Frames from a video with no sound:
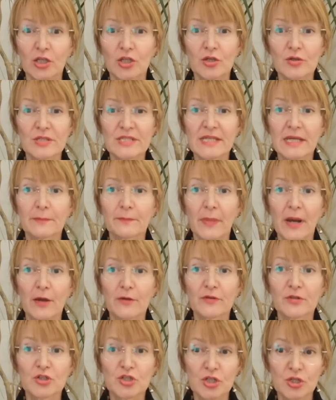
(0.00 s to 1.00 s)
Using
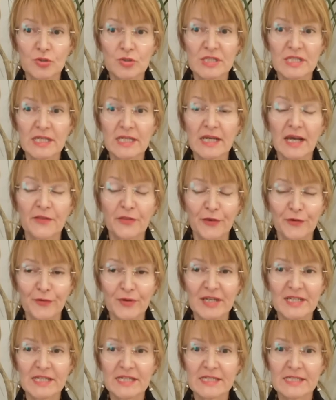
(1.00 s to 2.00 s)
both 2D and
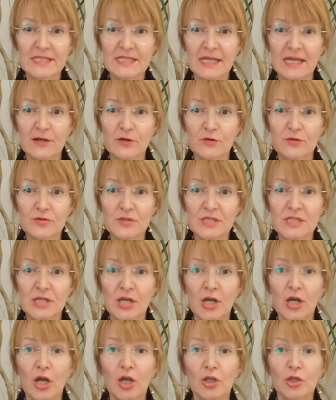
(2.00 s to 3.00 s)
3D
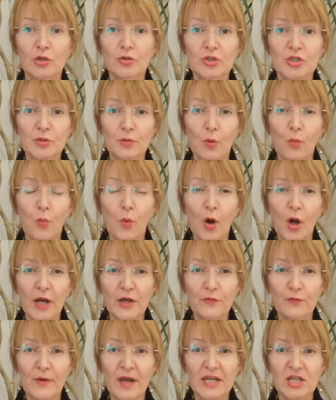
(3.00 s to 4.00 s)
skills, you'll do a
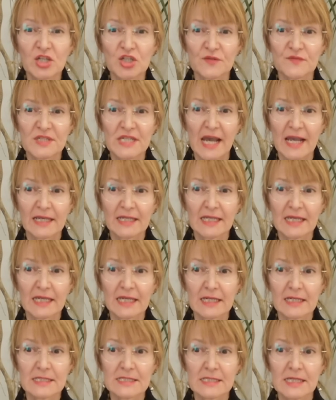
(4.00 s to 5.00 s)
wide range of
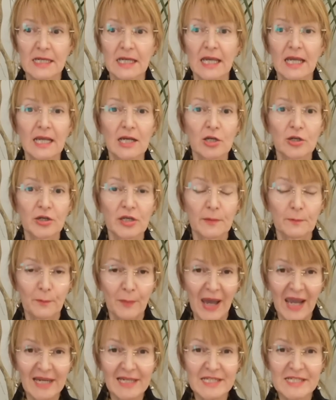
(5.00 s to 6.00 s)
techniques, including
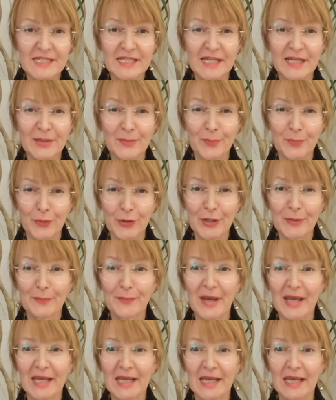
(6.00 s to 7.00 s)
painting,
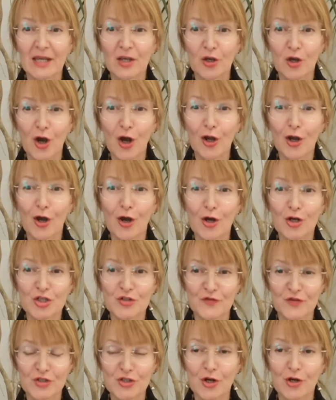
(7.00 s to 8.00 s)
printmaking, collage,
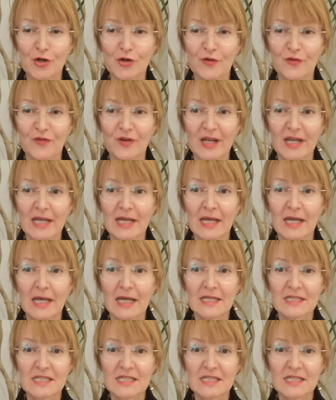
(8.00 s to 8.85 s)
photography,